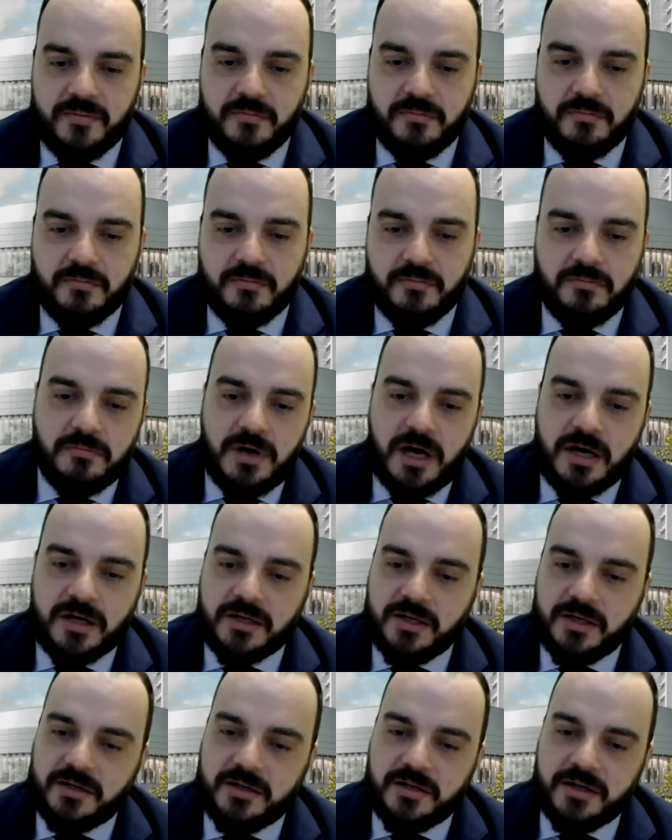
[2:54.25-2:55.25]

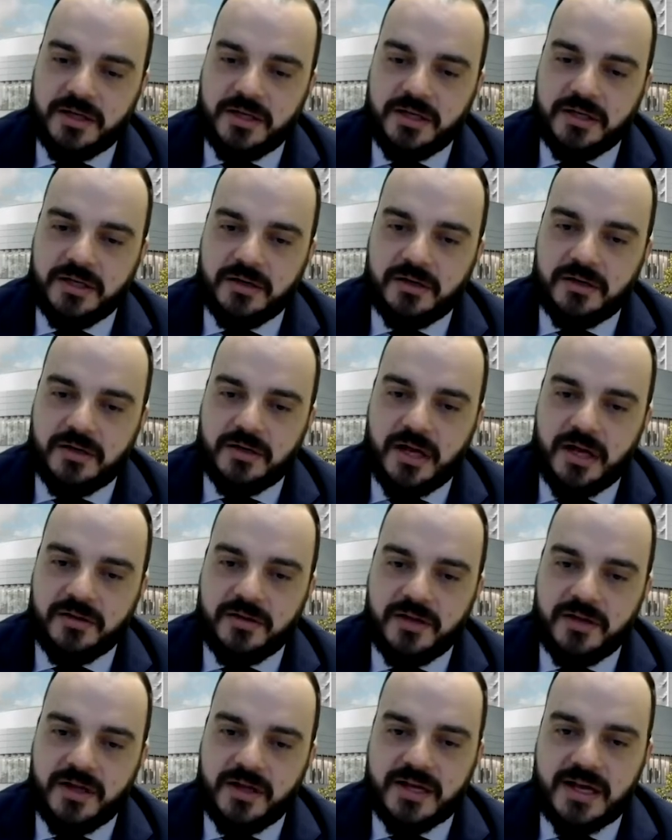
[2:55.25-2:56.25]
marker here, and
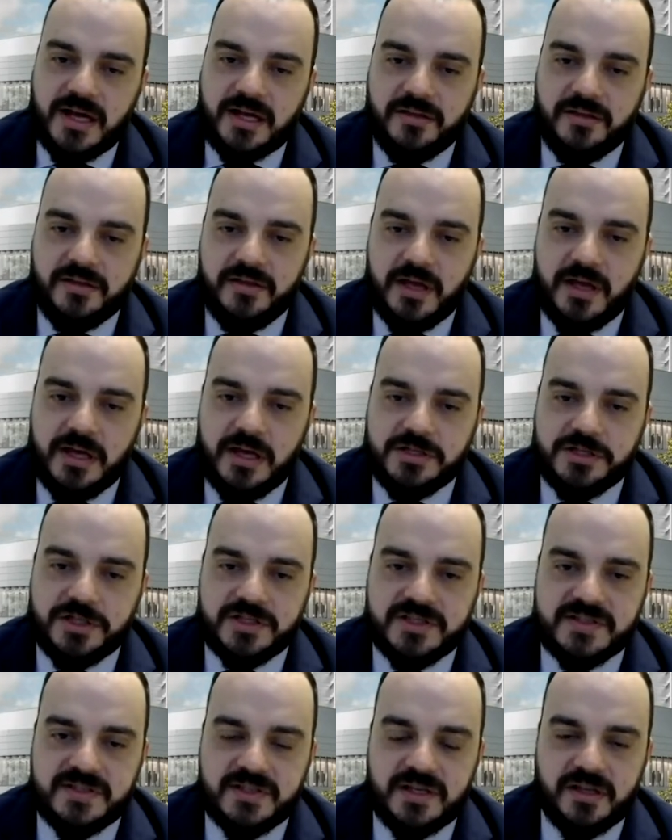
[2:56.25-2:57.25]
then cut the
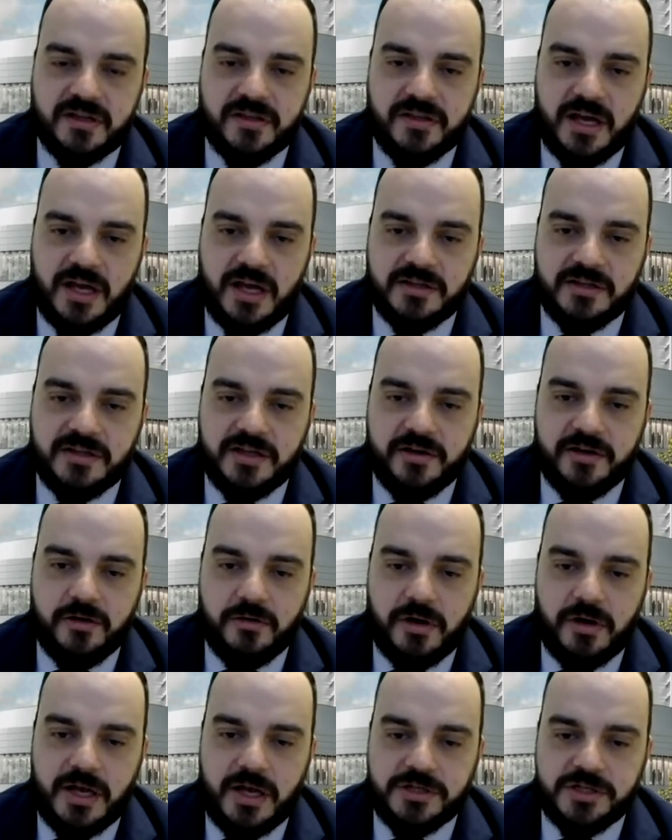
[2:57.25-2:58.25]
edges, the
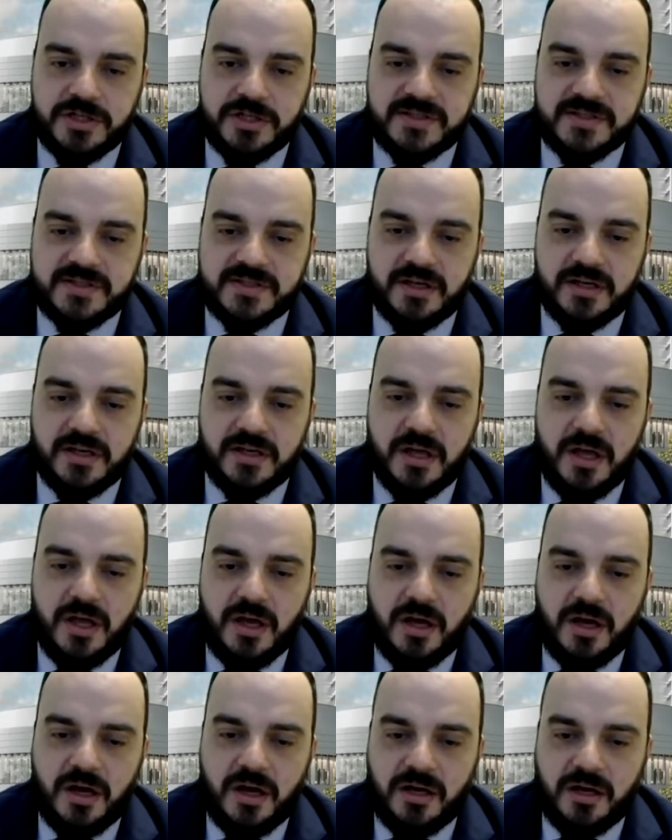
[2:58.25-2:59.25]
anterior edges
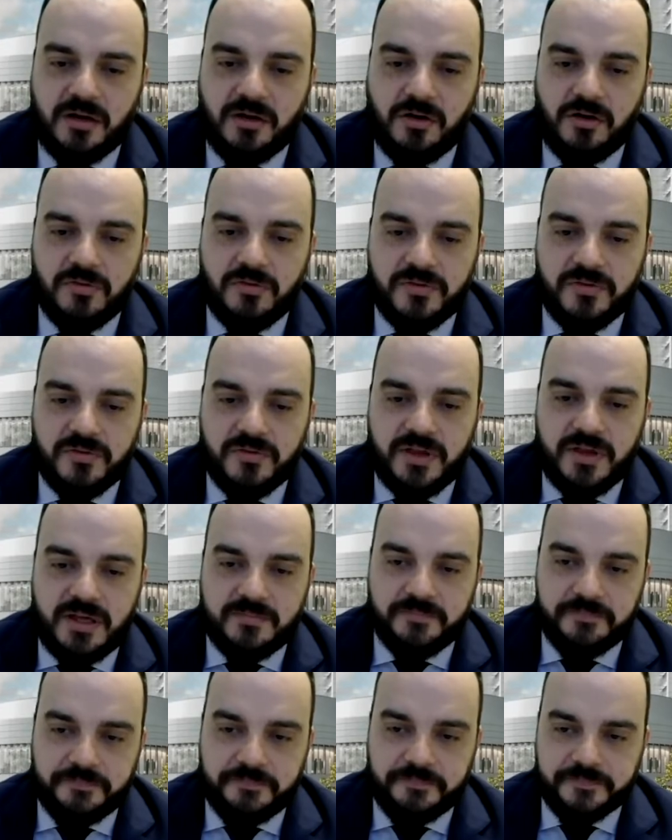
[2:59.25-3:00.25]
of
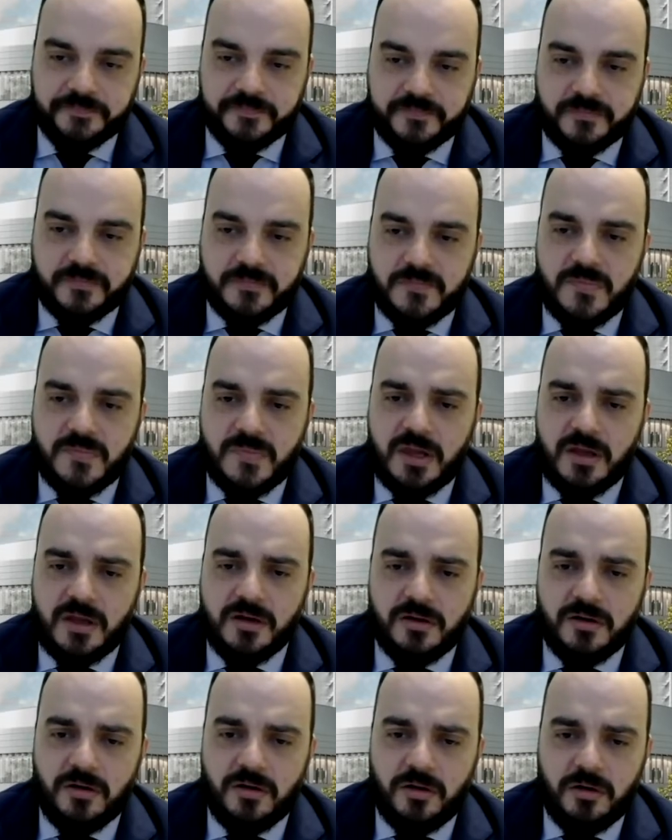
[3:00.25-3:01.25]
the
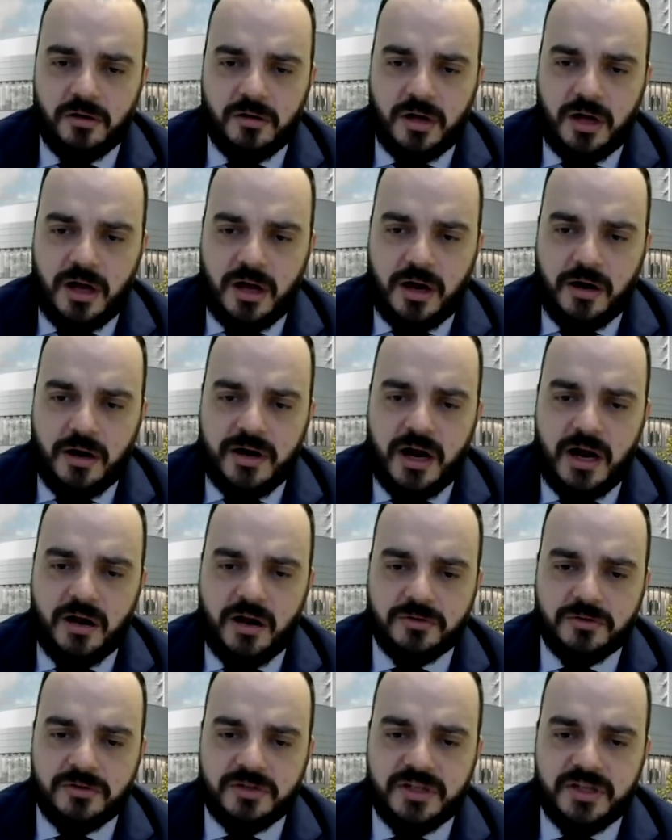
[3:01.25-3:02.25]

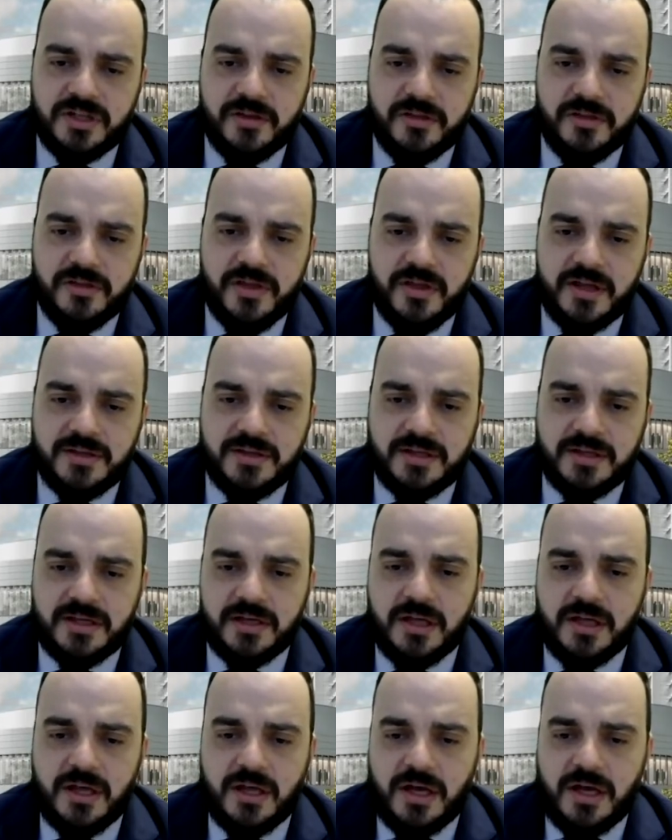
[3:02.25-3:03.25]
around, then
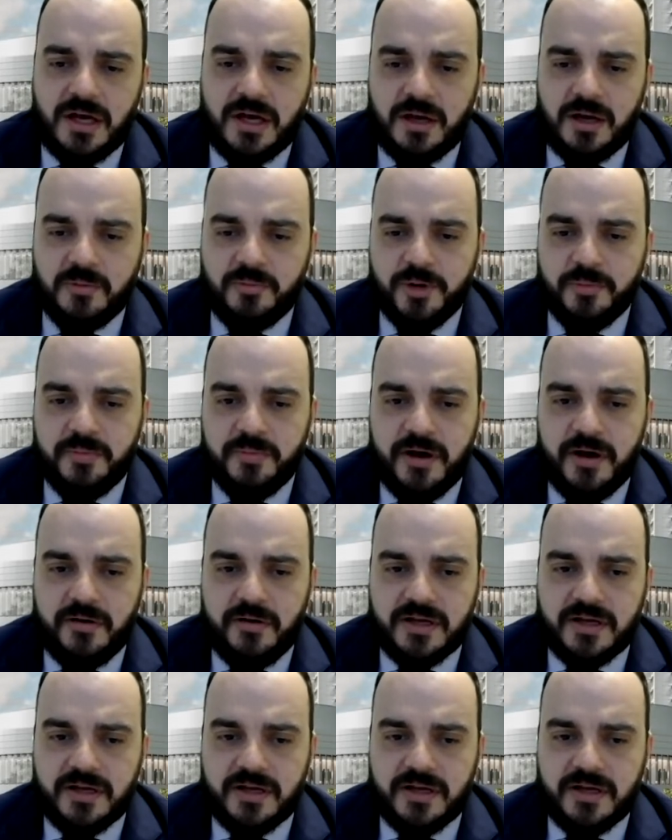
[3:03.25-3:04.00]
preparing